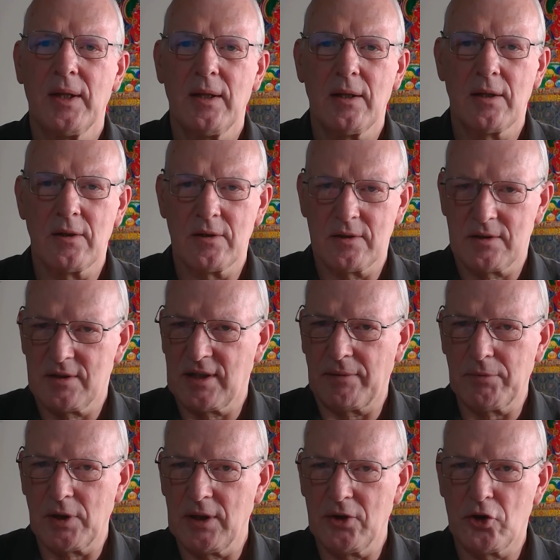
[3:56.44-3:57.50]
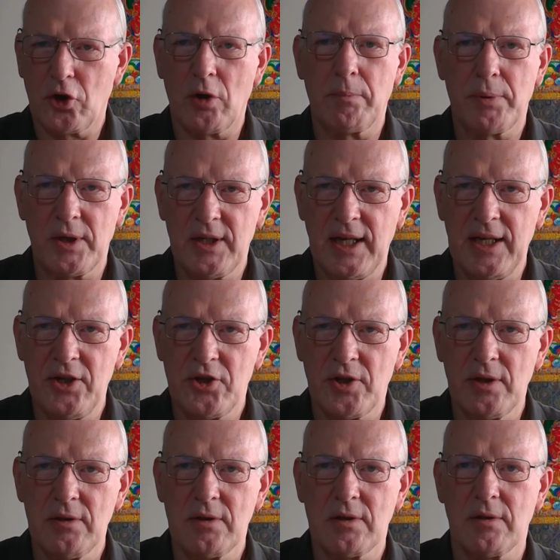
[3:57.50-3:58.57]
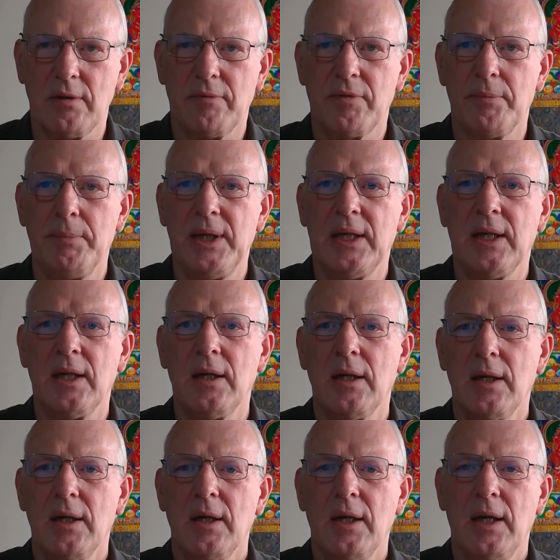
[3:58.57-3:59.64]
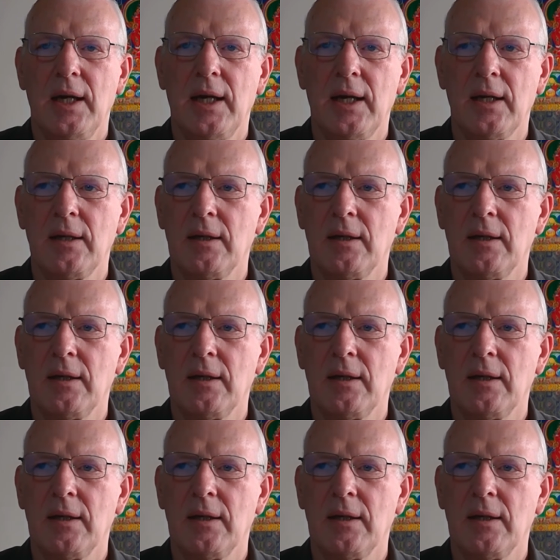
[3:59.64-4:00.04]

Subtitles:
There's several interpretations of the meaning, and